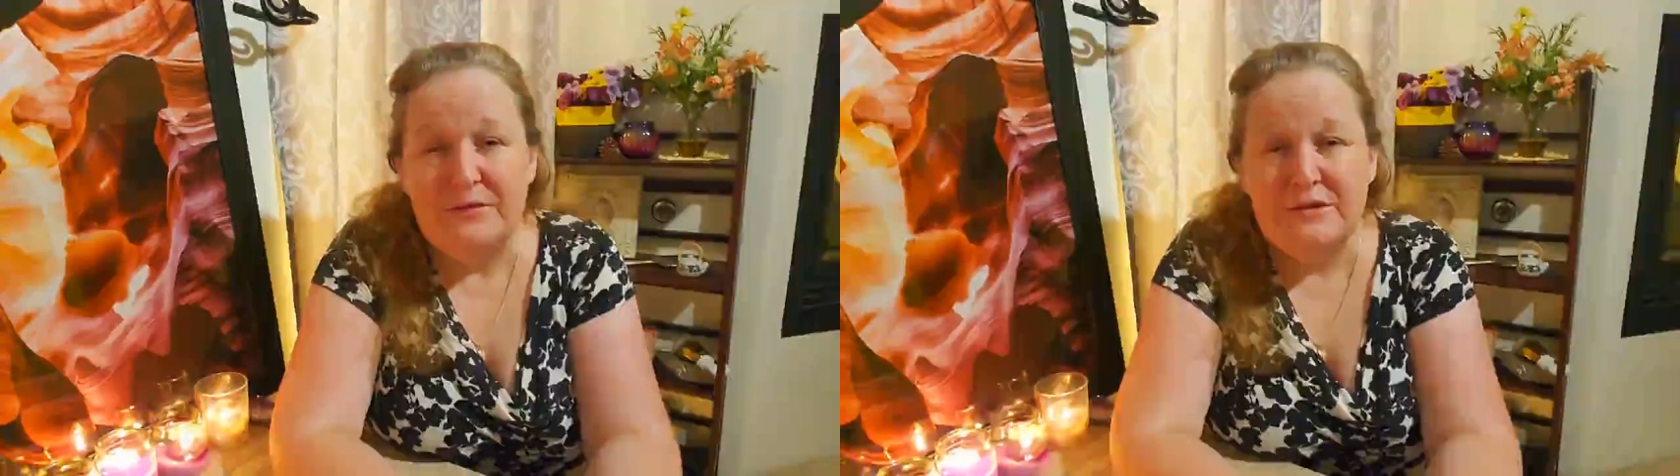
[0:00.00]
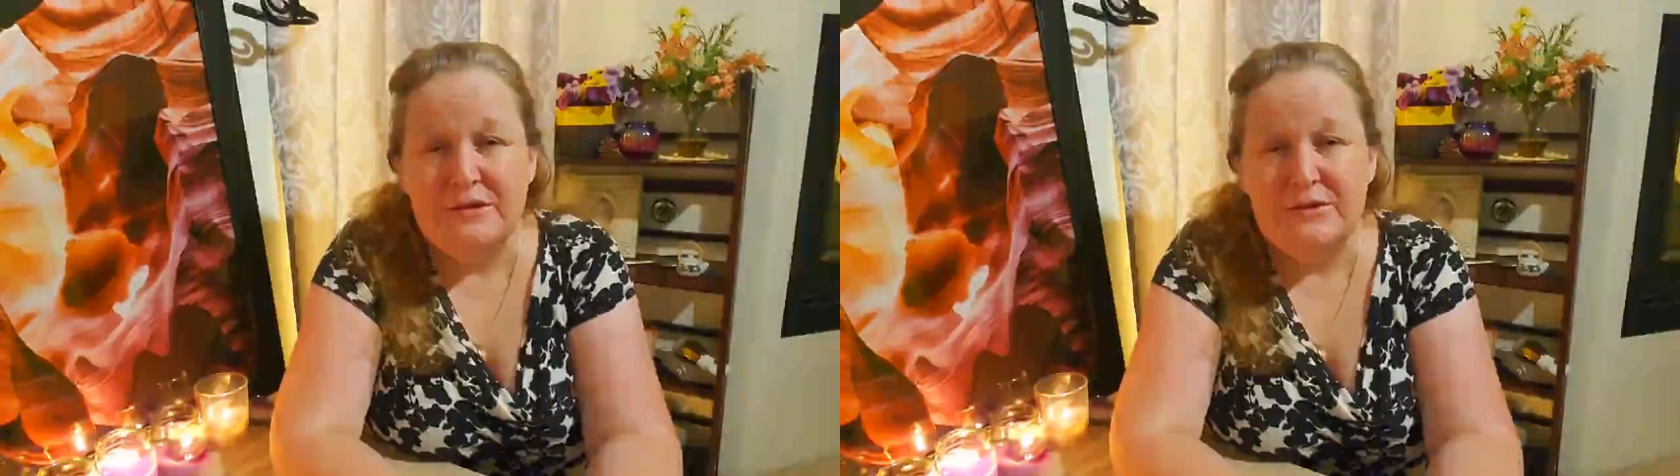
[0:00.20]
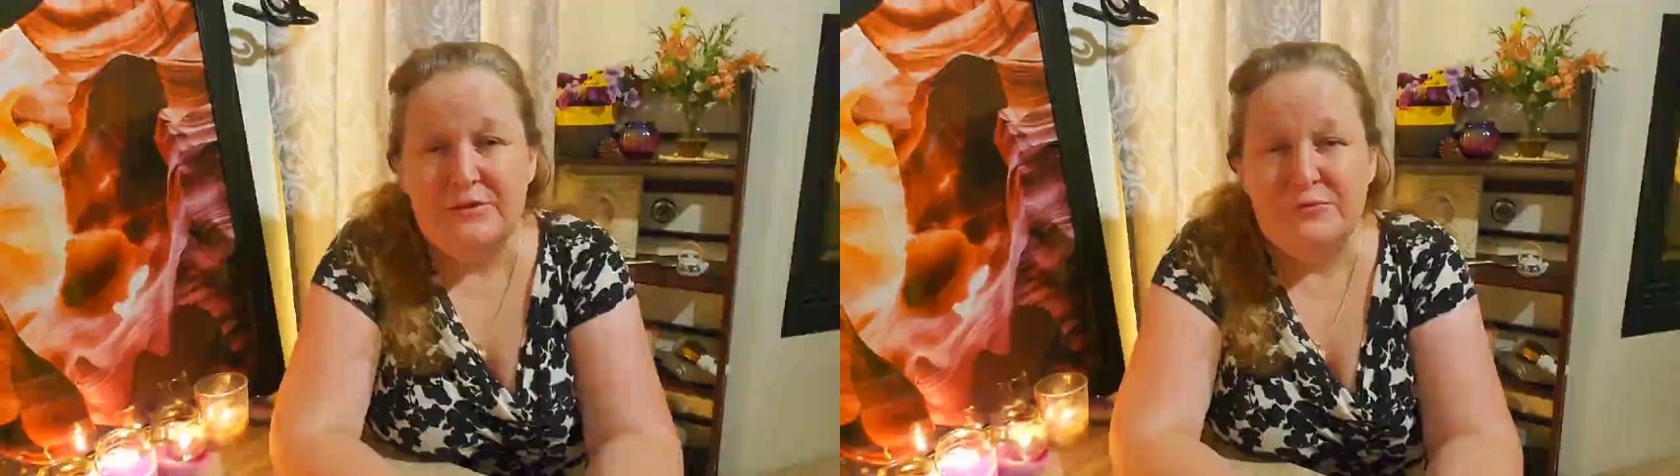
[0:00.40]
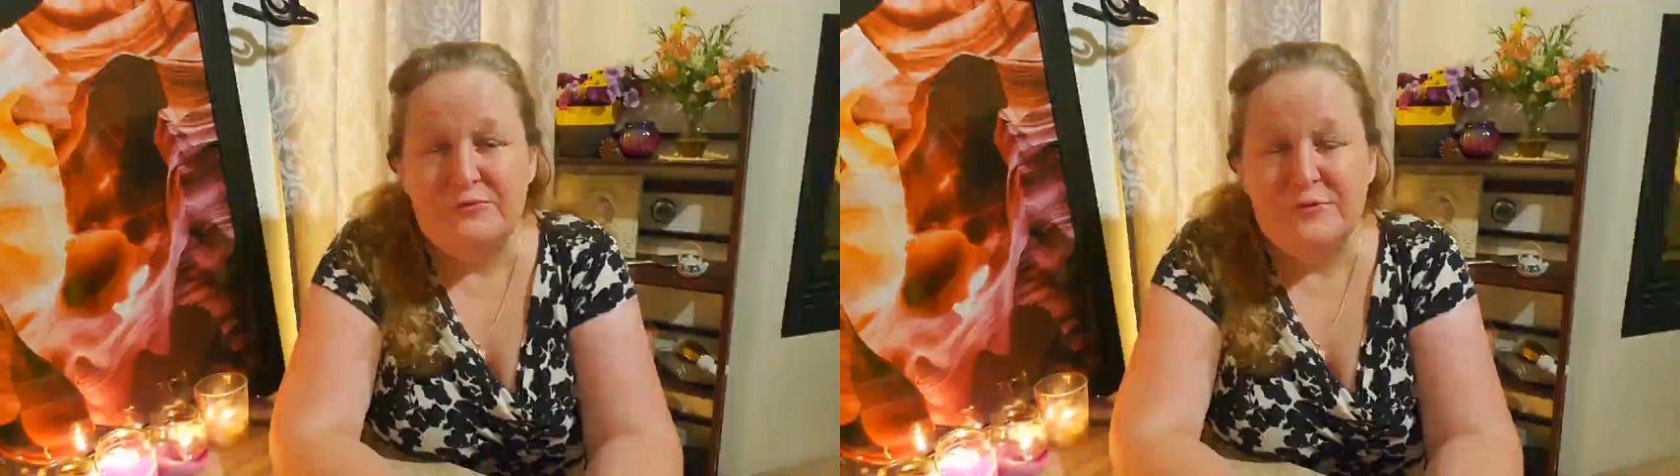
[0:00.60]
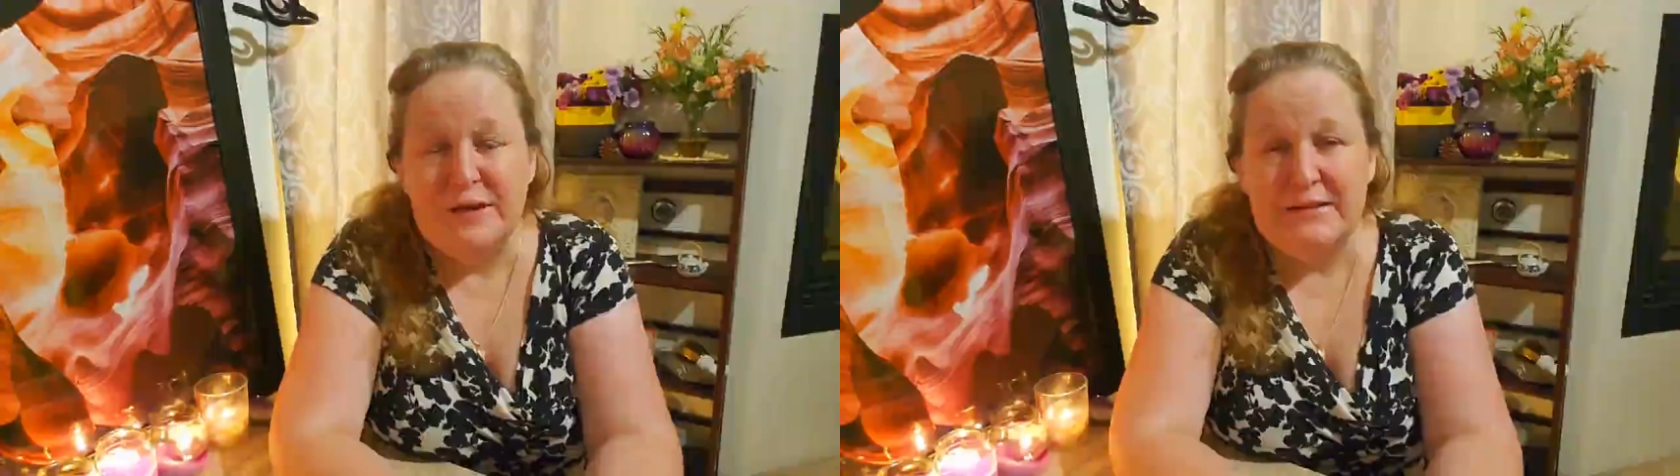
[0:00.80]
you
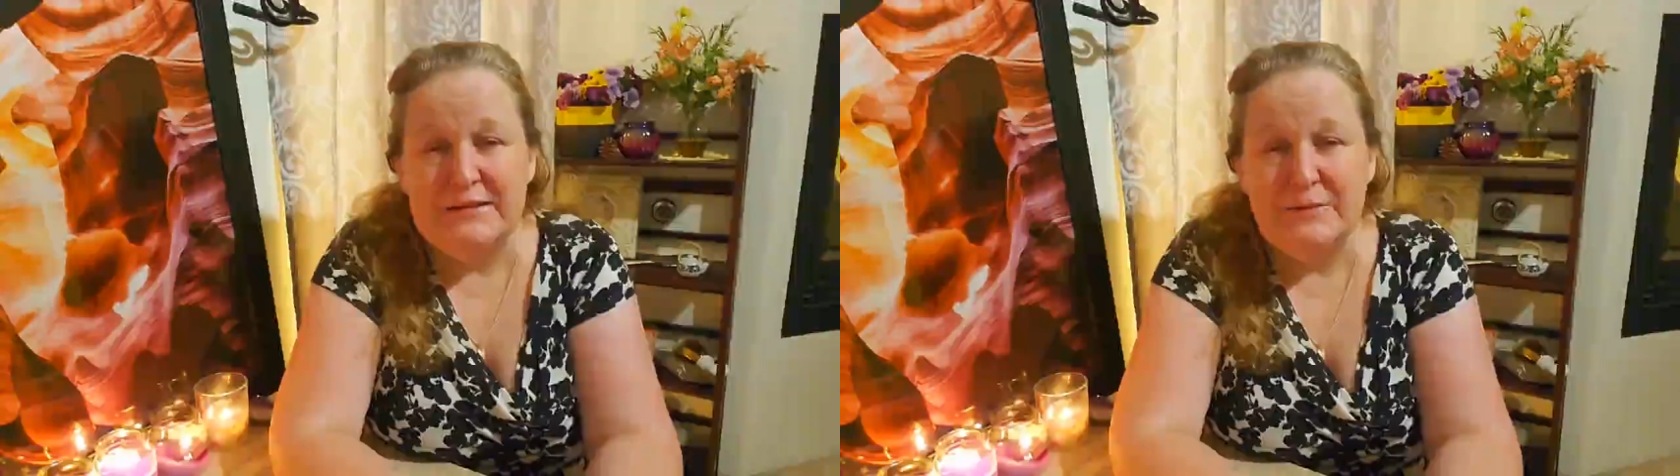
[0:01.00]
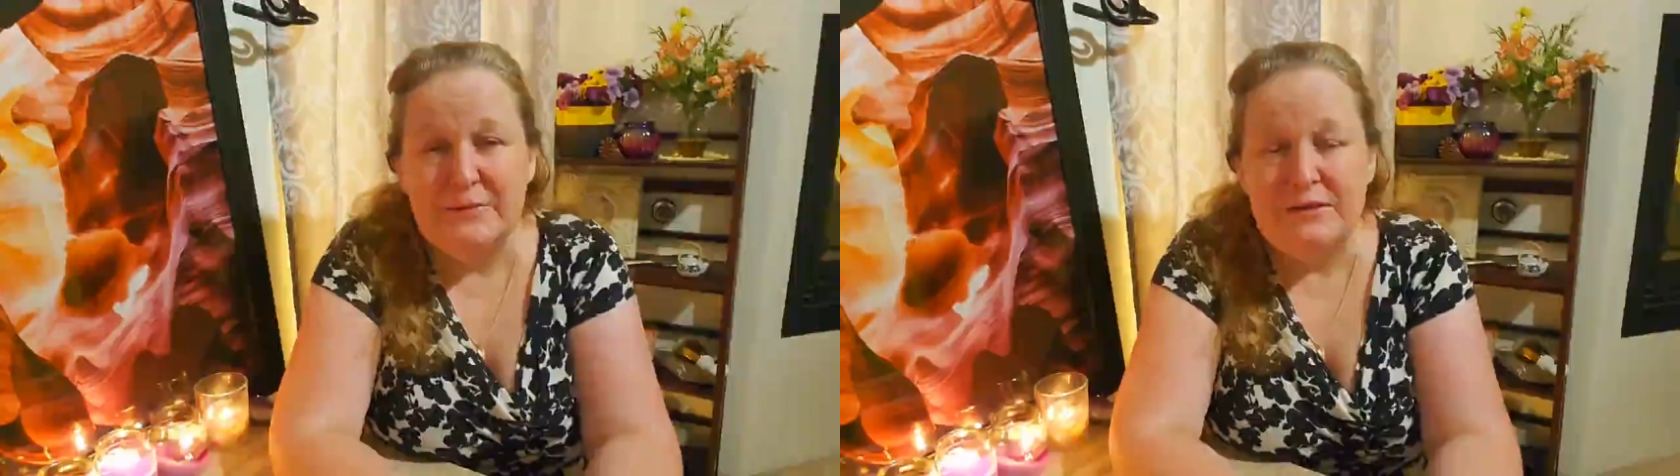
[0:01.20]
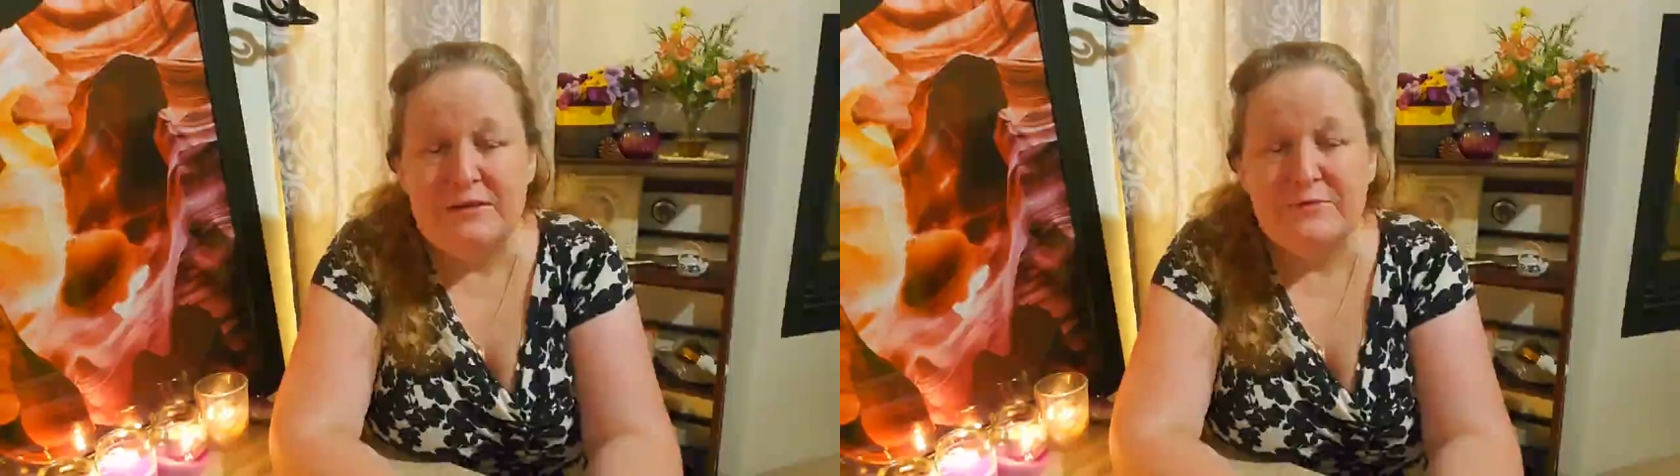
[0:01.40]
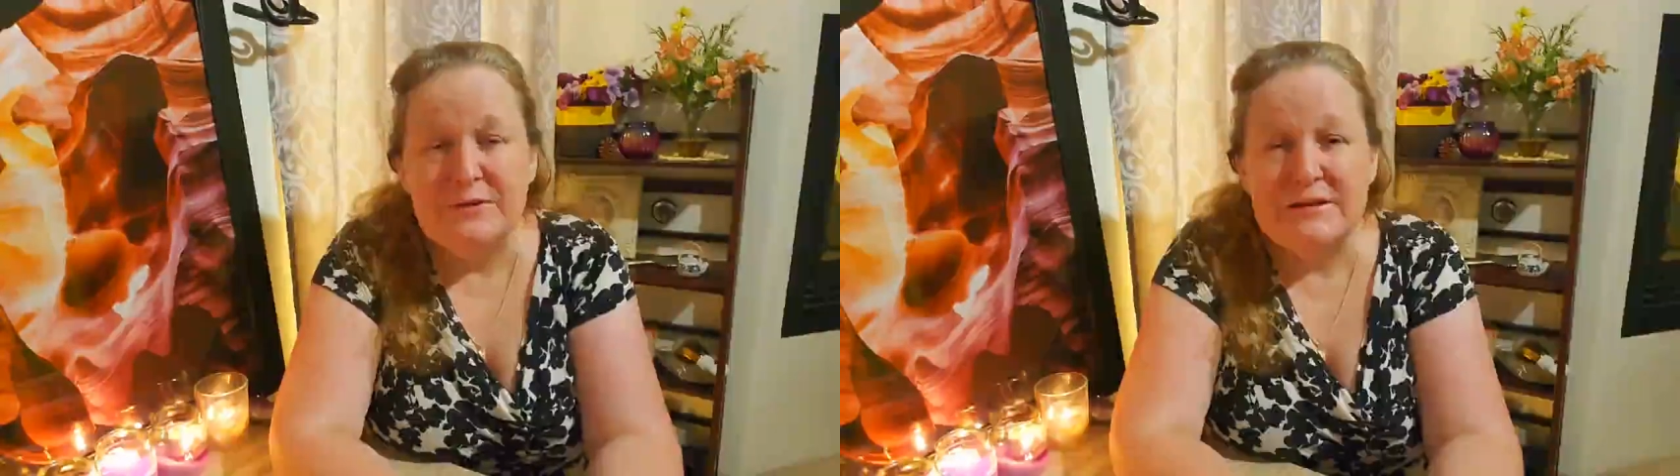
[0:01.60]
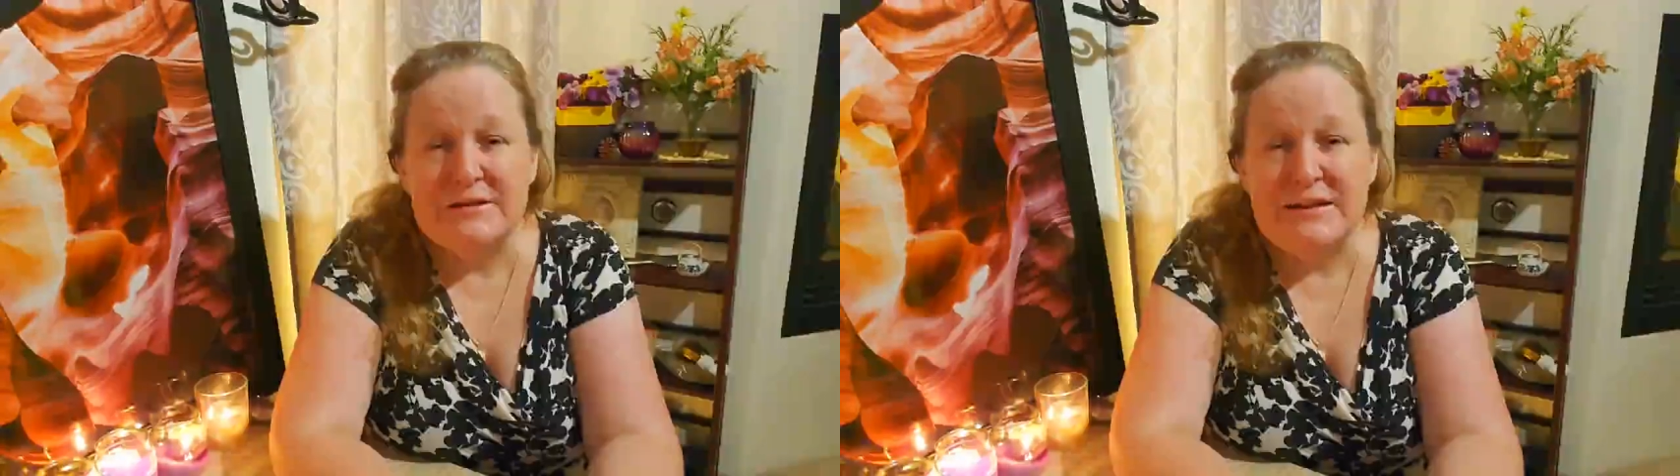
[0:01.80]
find something that
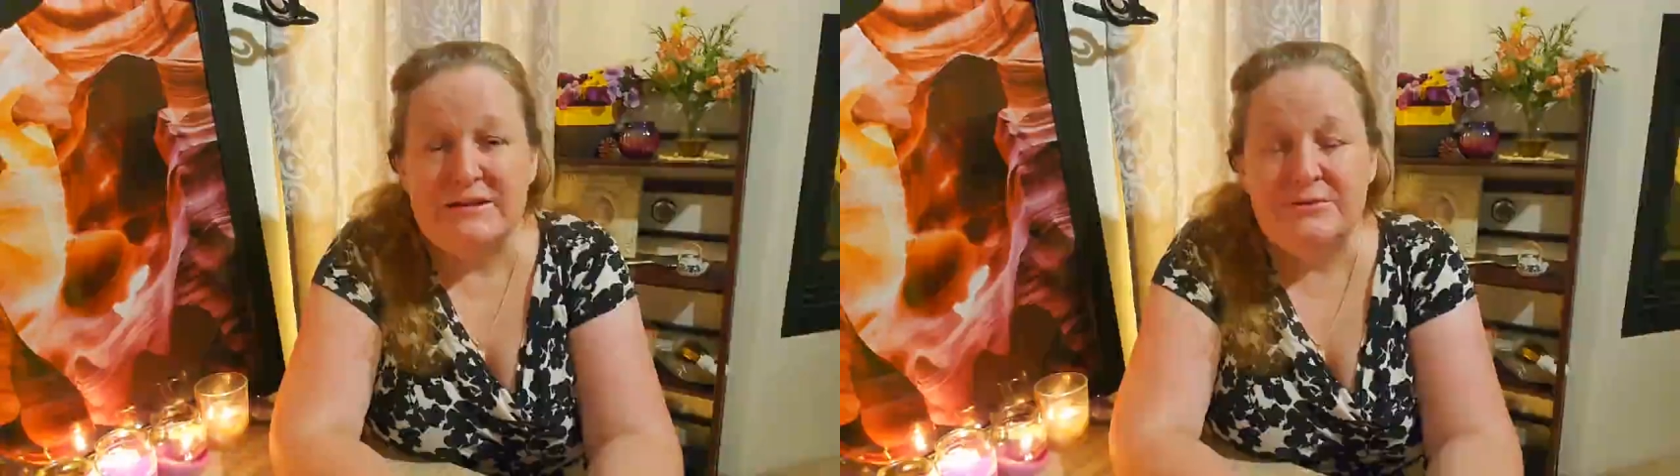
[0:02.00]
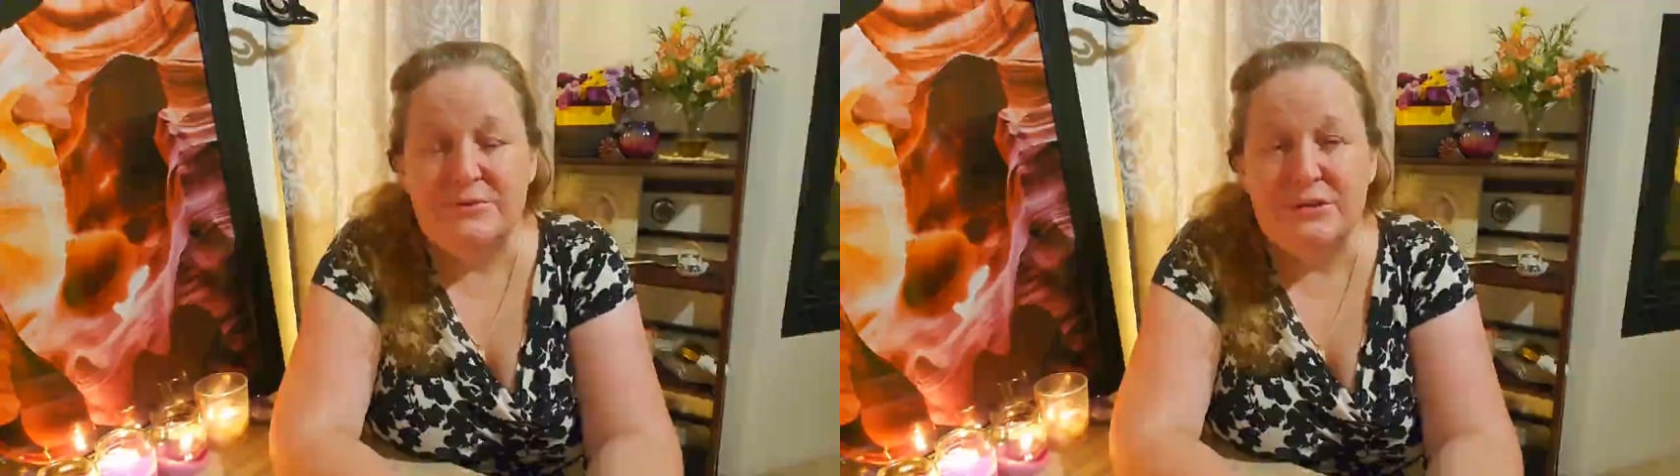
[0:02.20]
resonates with